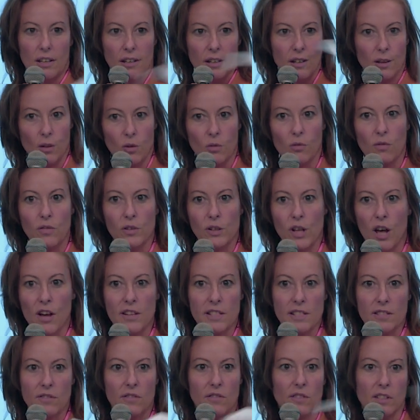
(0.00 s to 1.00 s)
you know,
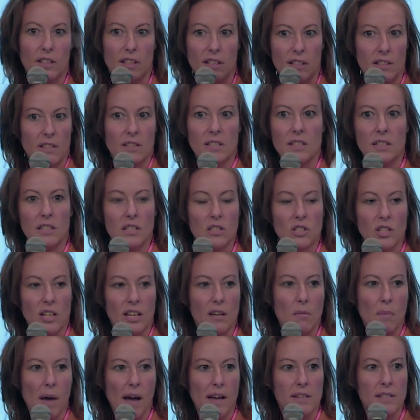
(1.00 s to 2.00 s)
philosophy and to teach a
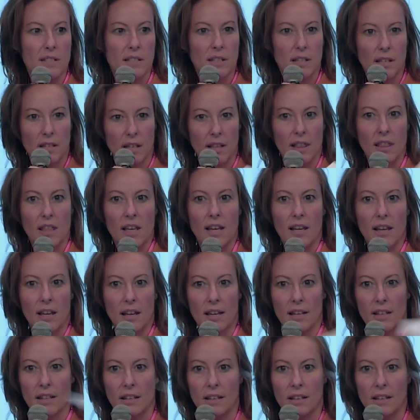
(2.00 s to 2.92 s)
capacity to think.